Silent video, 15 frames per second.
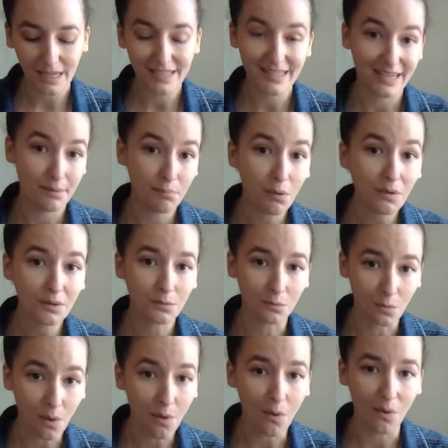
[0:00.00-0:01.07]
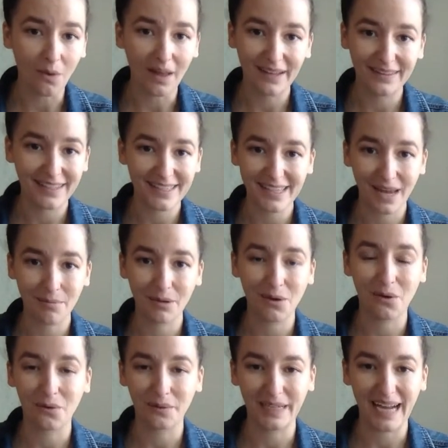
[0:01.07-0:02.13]
plays an important role in this
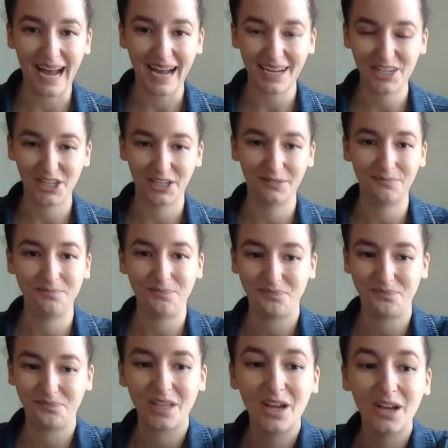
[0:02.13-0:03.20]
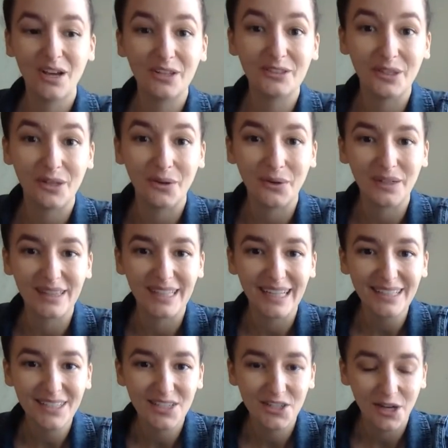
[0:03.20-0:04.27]
chemical reaction. So
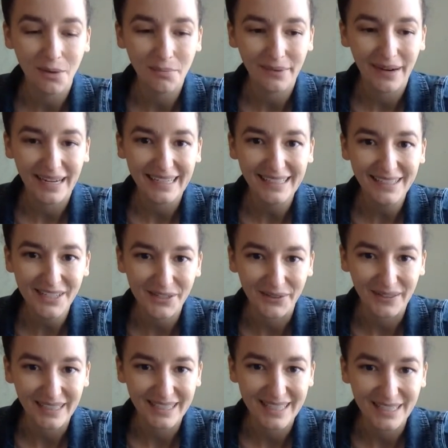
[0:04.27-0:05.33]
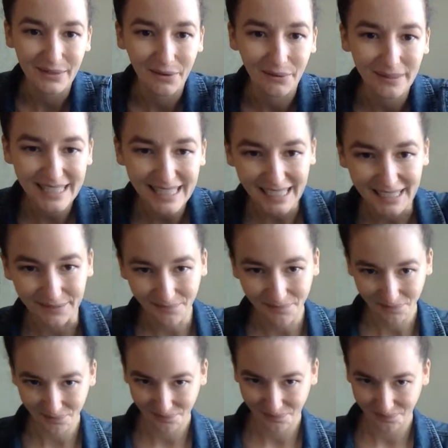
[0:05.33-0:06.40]
let's jump right into it and see what we see.
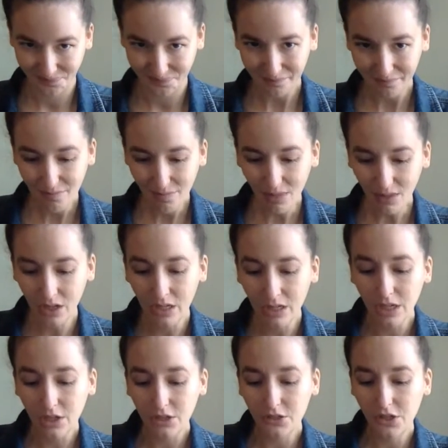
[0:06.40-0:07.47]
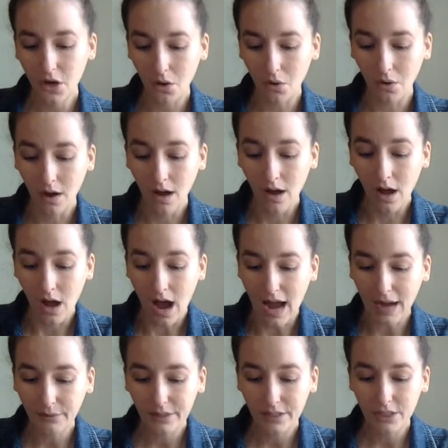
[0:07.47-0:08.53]
So
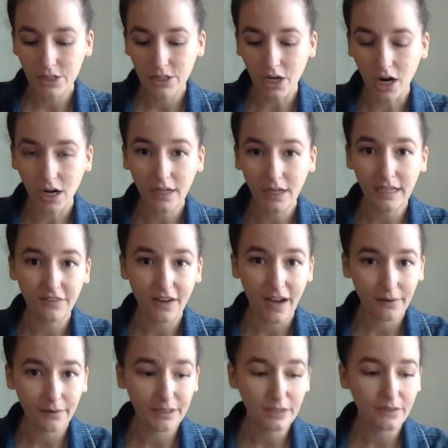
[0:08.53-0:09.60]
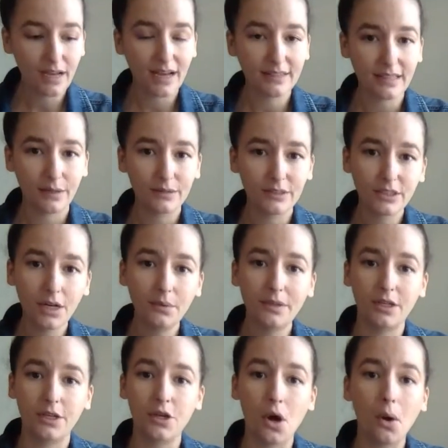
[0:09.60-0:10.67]
I would start, if I were you guys, I would start
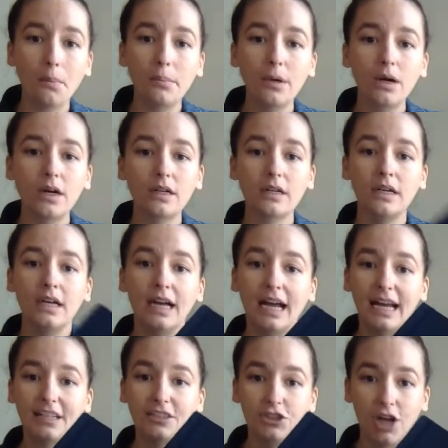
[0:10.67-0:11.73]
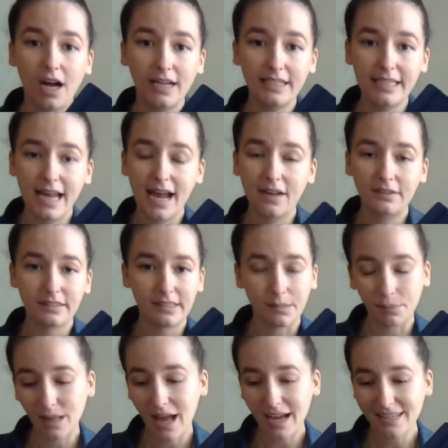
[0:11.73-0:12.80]
with a notebook and jot down the
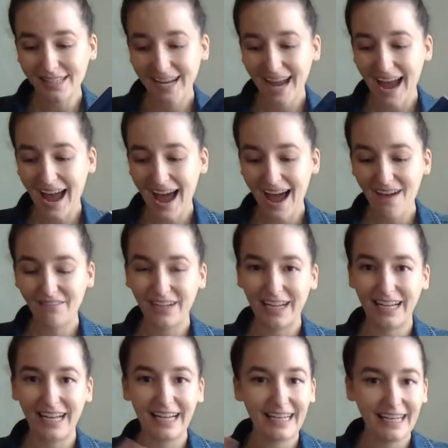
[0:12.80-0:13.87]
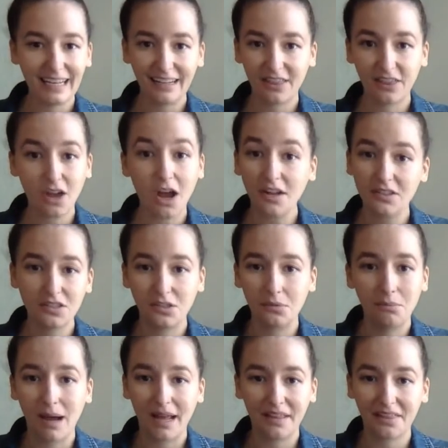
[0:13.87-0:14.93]
supplies I have and any thoughts you
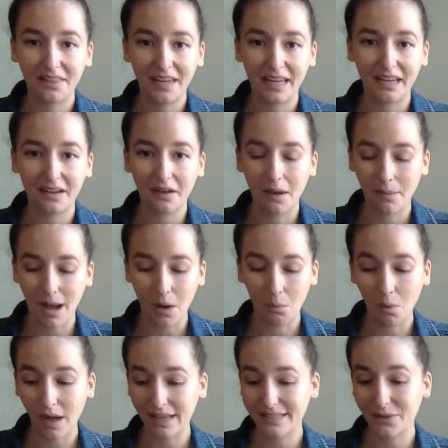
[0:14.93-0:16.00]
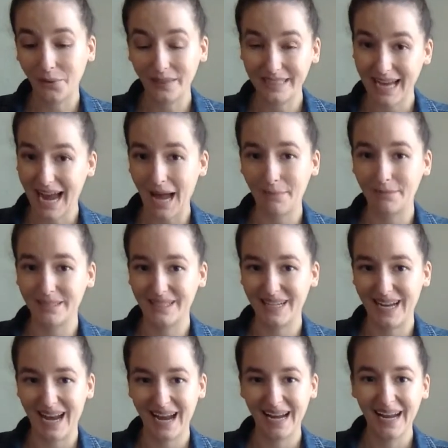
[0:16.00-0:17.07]
might think about what is going to happen
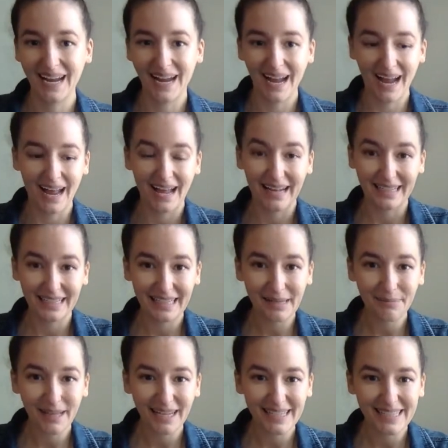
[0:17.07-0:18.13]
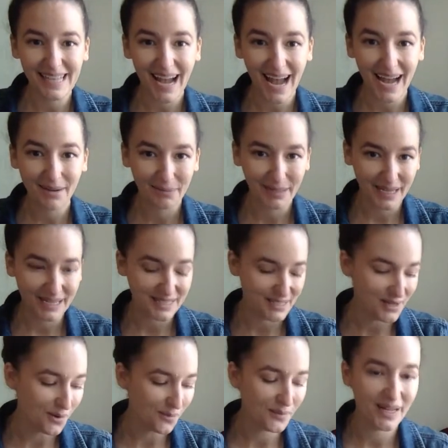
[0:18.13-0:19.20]
today. And keep that aside because
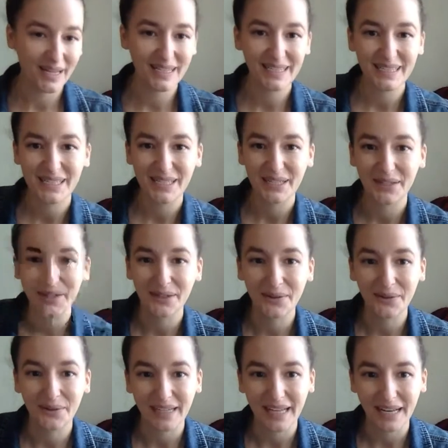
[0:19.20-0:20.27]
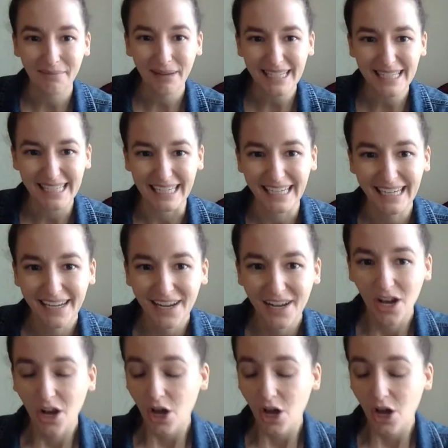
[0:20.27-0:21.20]
you don't want to get it messy.